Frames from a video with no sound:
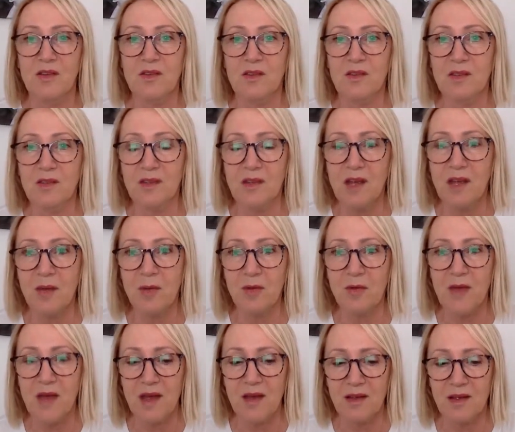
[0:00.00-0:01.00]
The name of
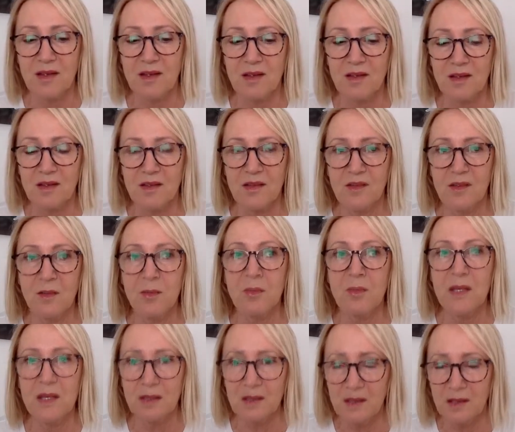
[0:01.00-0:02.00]
Hannah, the
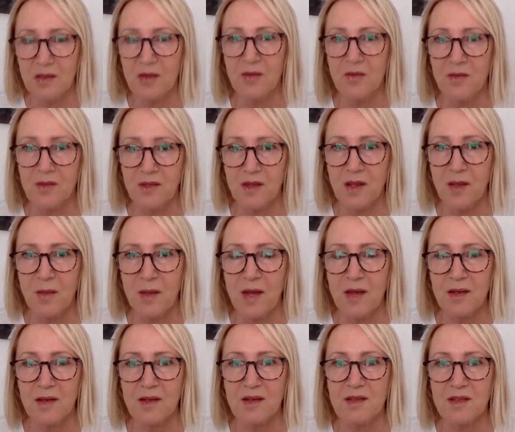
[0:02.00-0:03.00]
meaning of the name
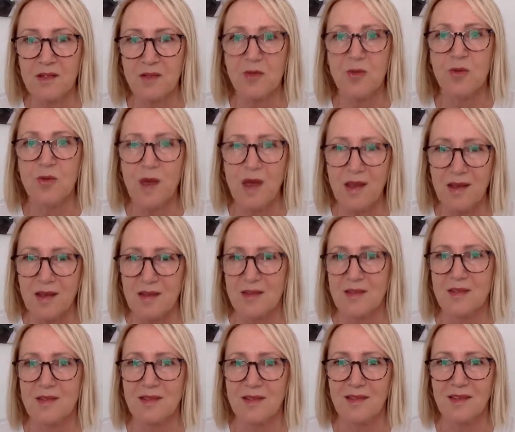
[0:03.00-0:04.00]
Hannah is grace.